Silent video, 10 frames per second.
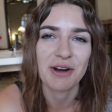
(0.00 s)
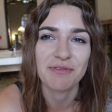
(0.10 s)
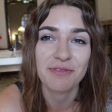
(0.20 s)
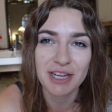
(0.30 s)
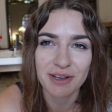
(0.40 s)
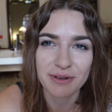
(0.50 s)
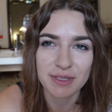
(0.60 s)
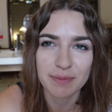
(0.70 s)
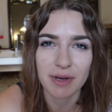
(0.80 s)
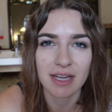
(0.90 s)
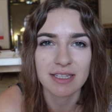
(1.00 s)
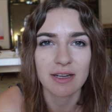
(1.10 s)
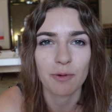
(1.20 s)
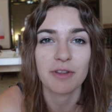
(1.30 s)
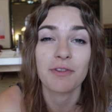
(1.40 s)
our videos, but
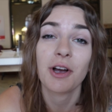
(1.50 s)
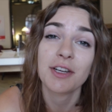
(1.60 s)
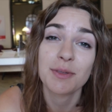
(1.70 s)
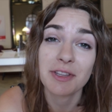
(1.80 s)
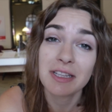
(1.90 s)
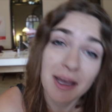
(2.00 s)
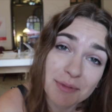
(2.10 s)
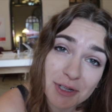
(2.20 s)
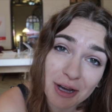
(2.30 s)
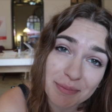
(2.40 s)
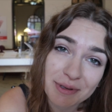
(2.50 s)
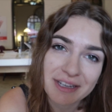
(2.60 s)
we forgot to bring the laptop.